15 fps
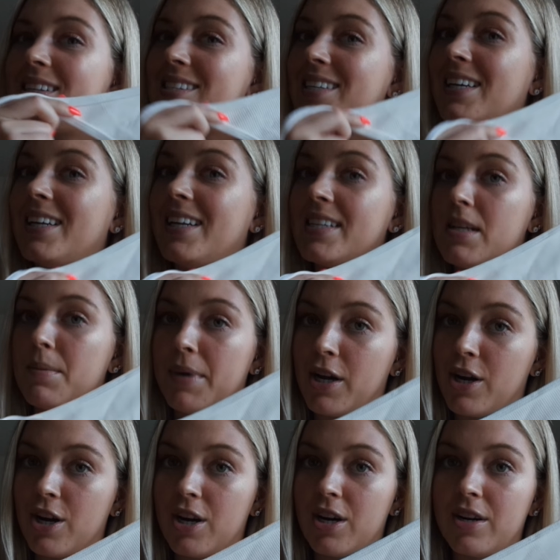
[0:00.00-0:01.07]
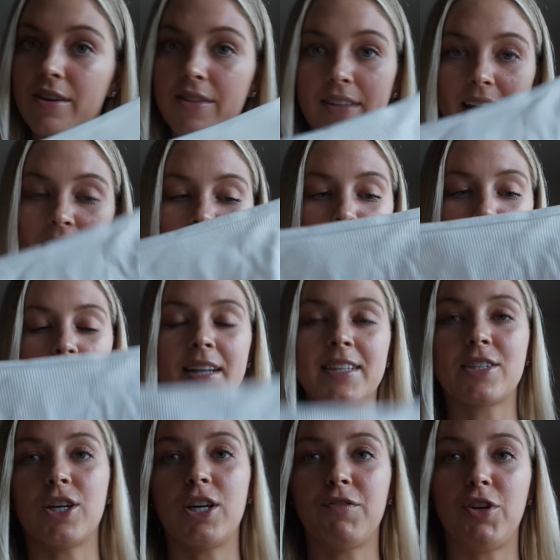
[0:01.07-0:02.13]
you can see it is a bigger thing, but
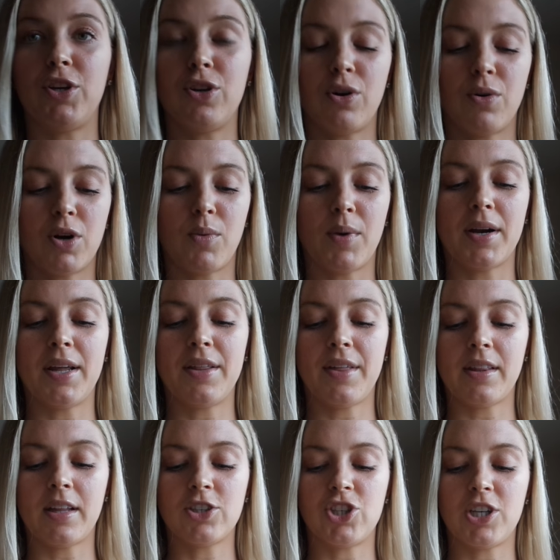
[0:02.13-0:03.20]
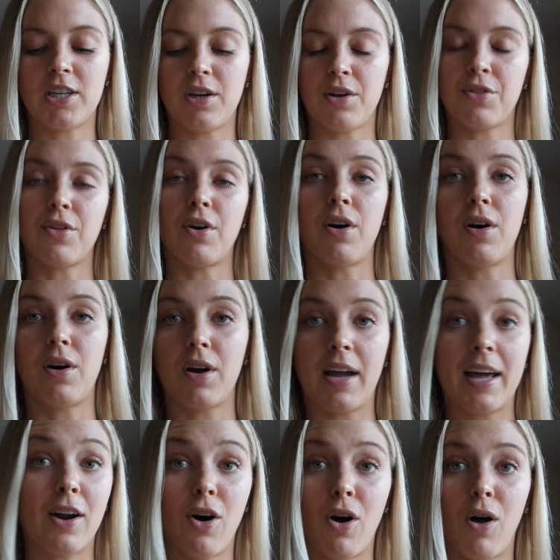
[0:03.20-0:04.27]
it's good if you don't want to wear anything like cheeky or thong
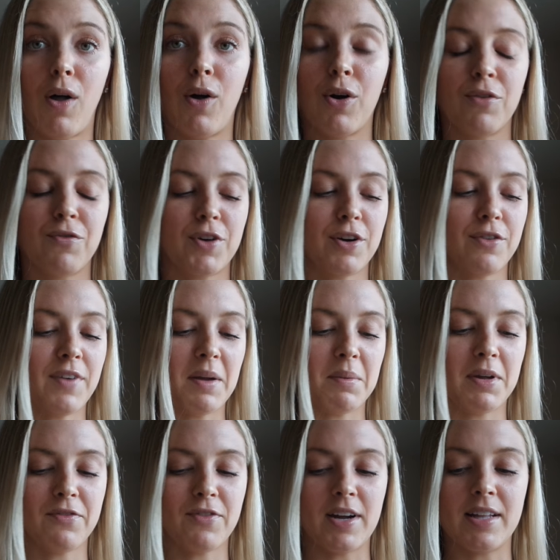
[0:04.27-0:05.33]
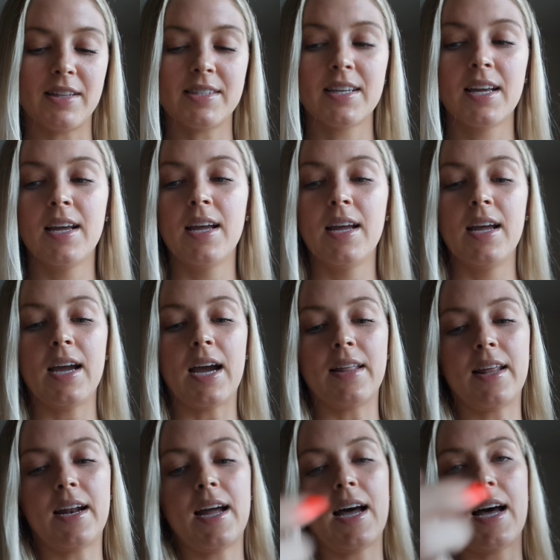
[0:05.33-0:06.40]
at all, or in front of family, friends.
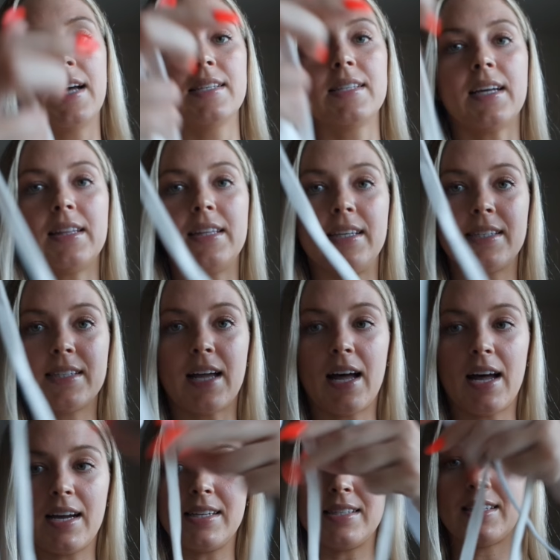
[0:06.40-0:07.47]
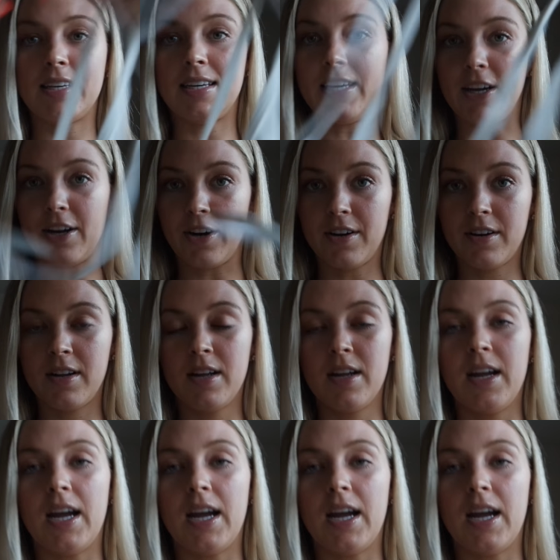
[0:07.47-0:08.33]
And then it has like these ties here,